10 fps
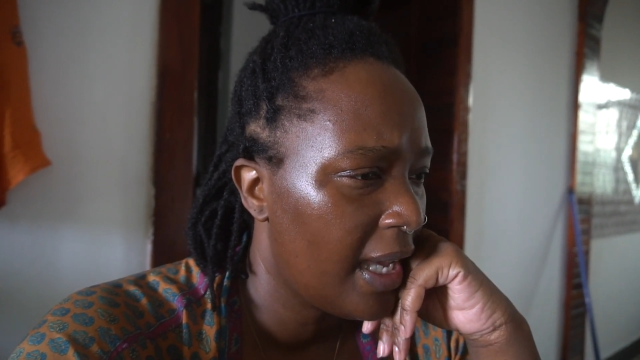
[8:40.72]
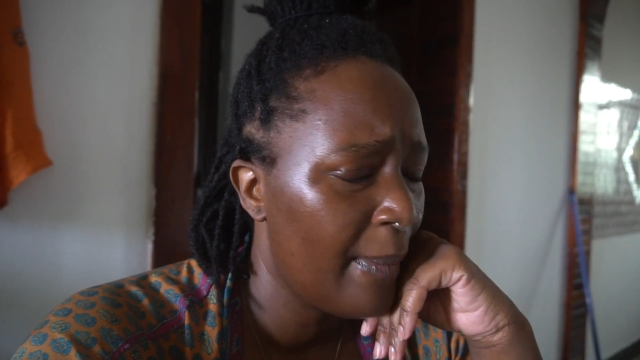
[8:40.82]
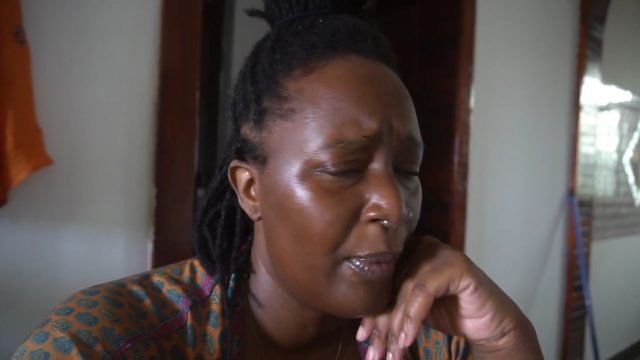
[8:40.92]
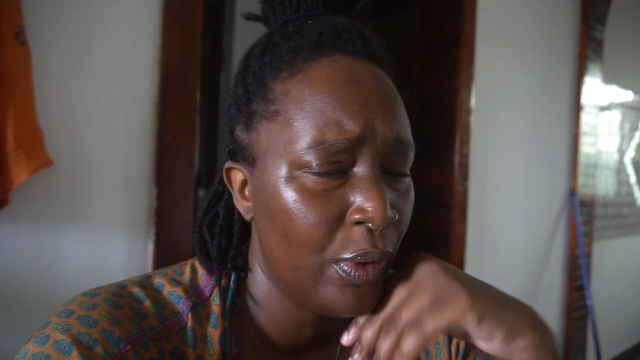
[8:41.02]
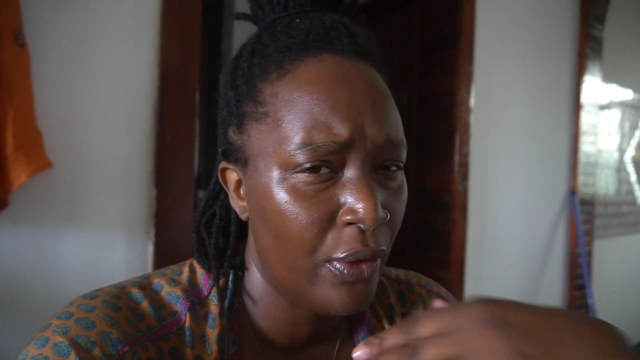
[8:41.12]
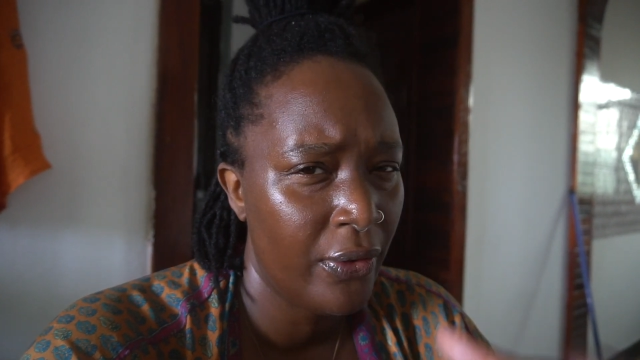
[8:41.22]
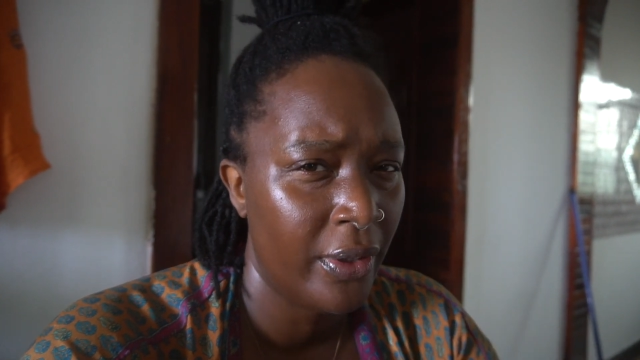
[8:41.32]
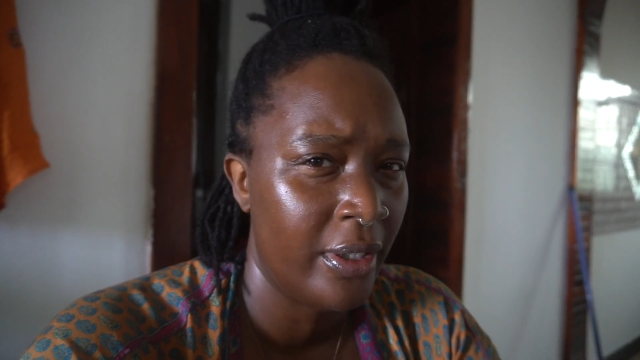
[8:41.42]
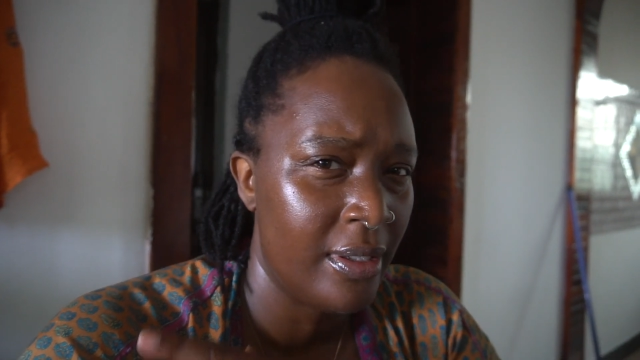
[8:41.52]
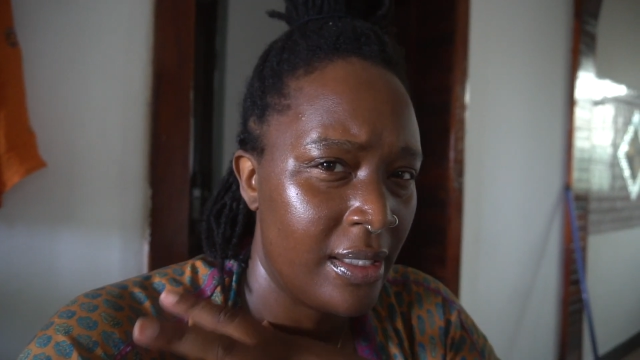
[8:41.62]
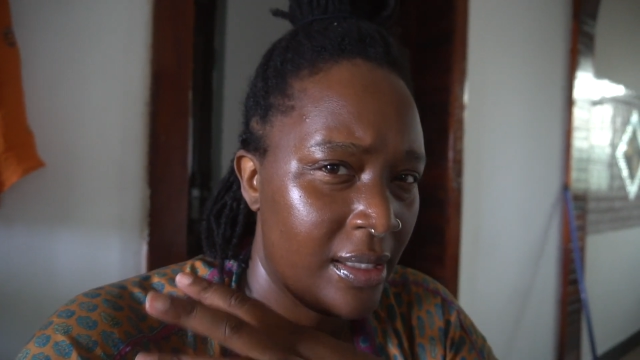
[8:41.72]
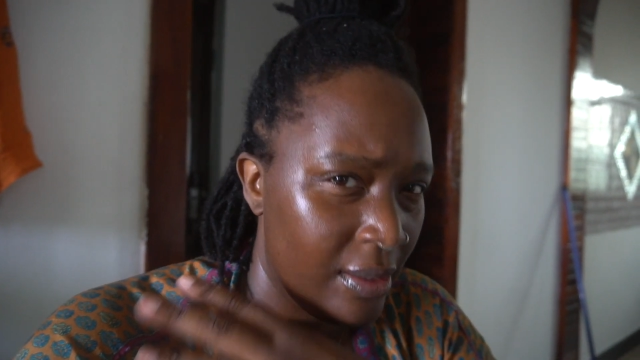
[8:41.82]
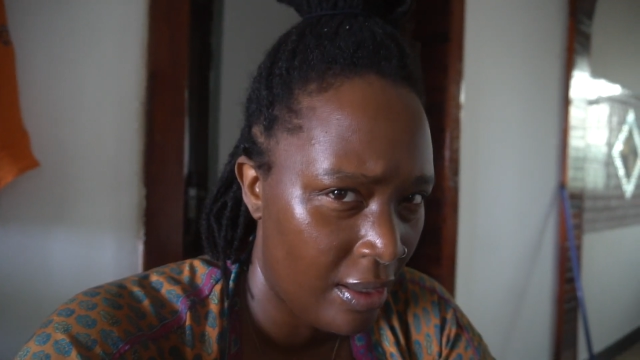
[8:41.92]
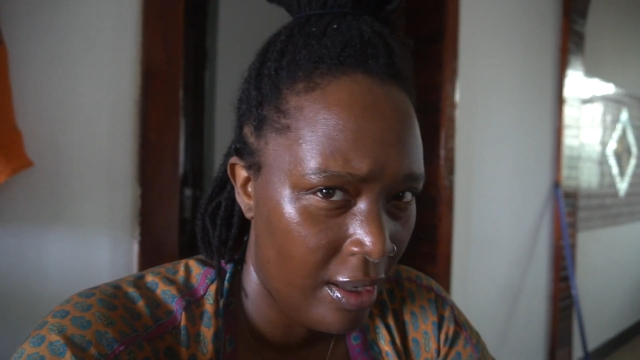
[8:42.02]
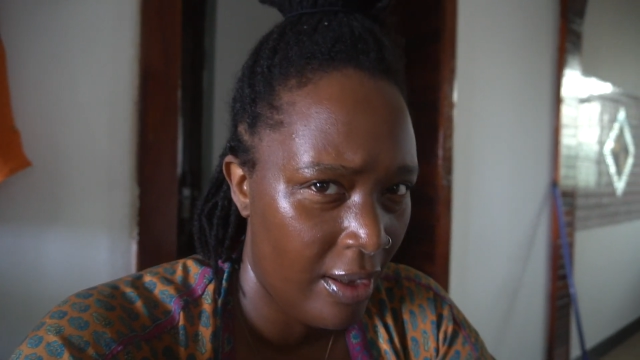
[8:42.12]
I pull over. There's
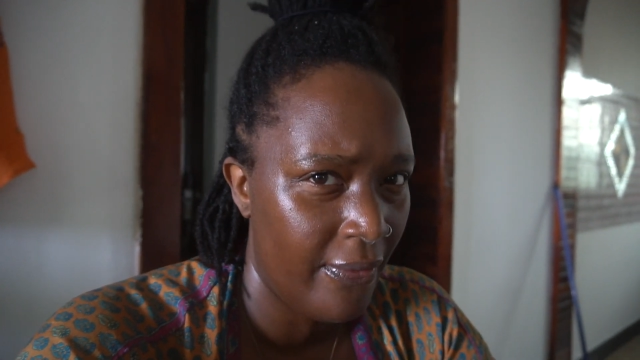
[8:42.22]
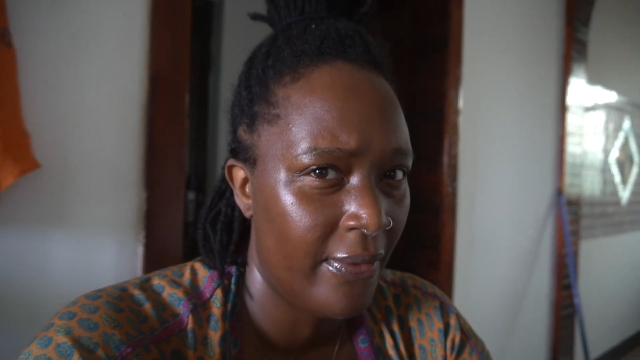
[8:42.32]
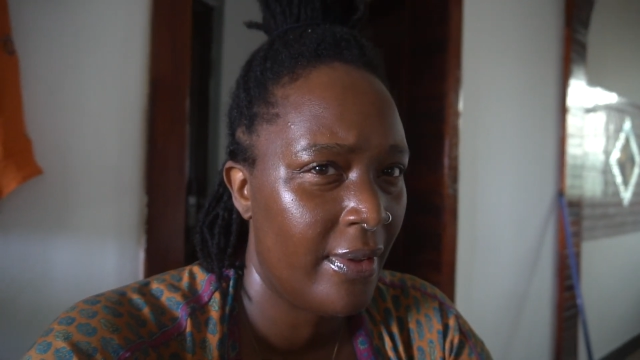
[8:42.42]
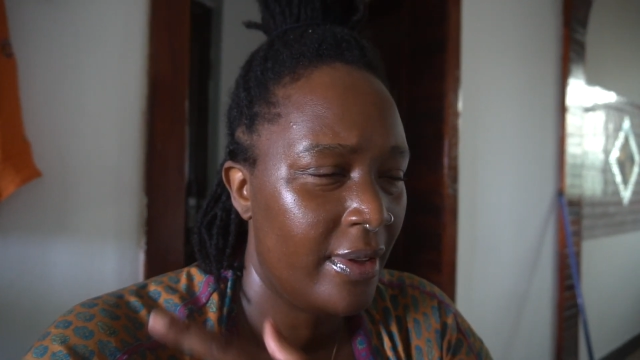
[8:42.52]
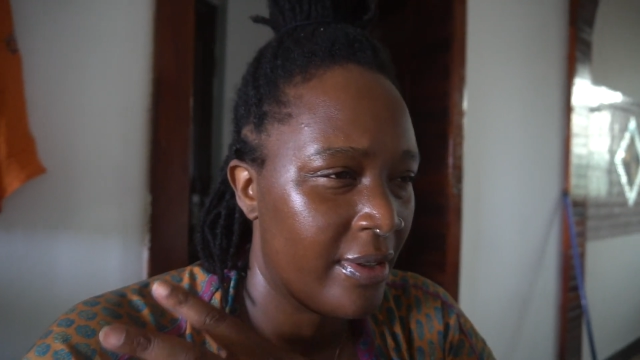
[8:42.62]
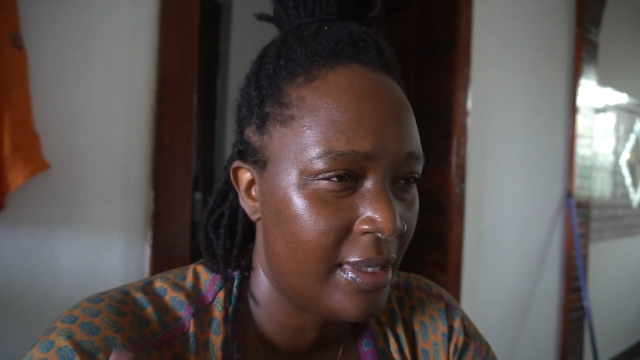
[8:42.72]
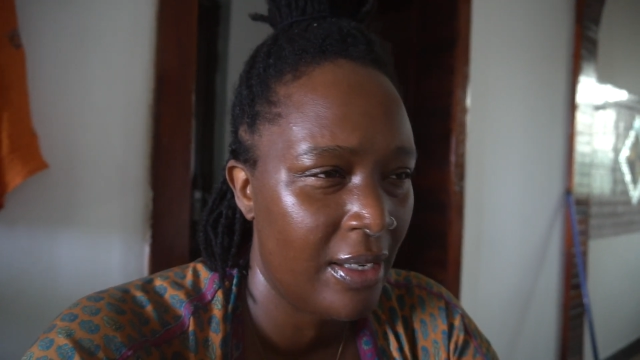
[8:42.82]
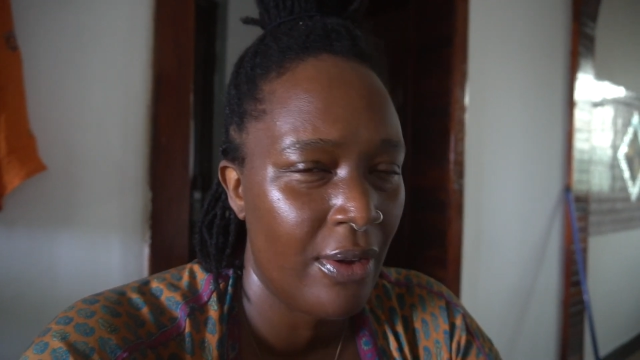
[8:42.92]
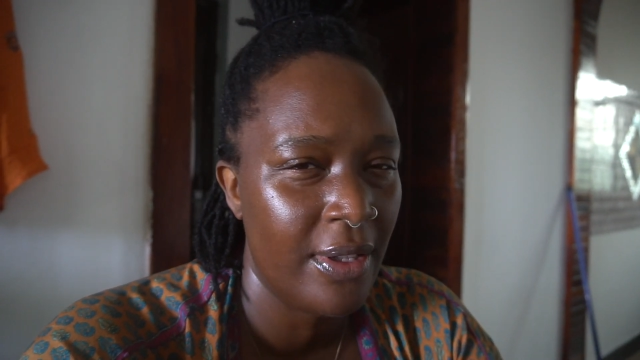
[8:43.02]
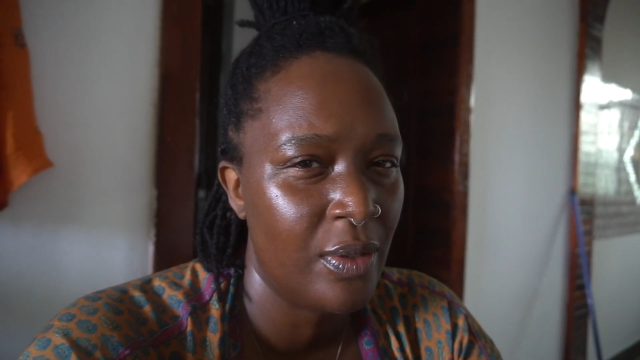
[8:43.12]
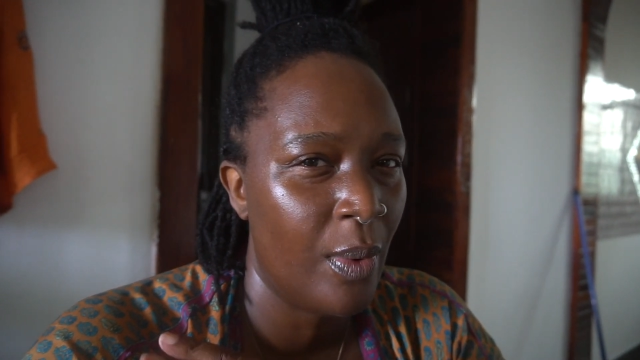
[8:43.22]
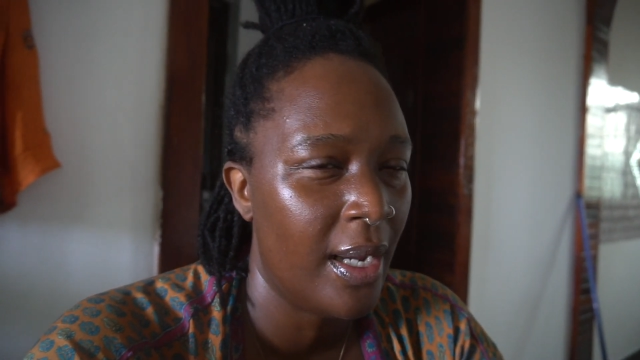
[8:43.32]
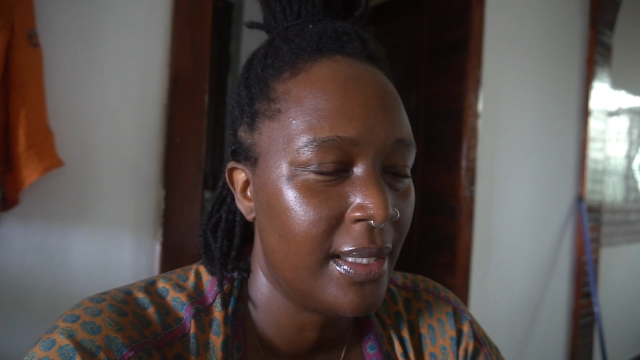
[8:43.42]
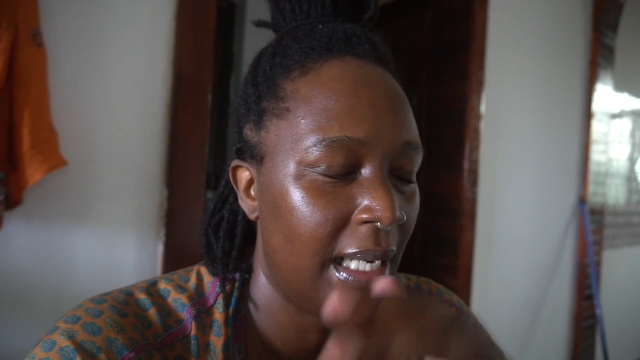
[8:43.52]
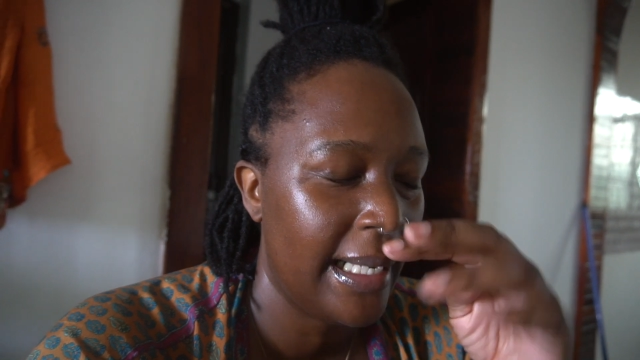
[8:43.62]
off, there's like all these
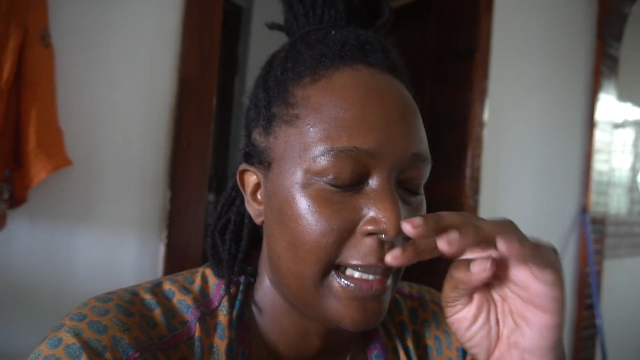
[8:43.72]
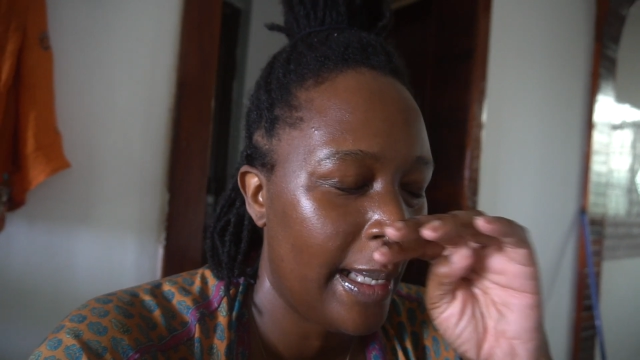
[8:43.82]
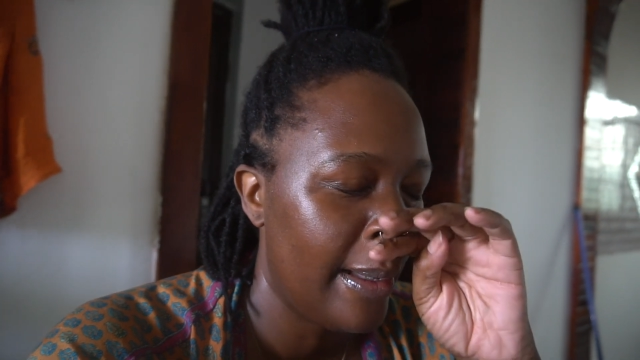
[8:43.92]
rocks, and I get out.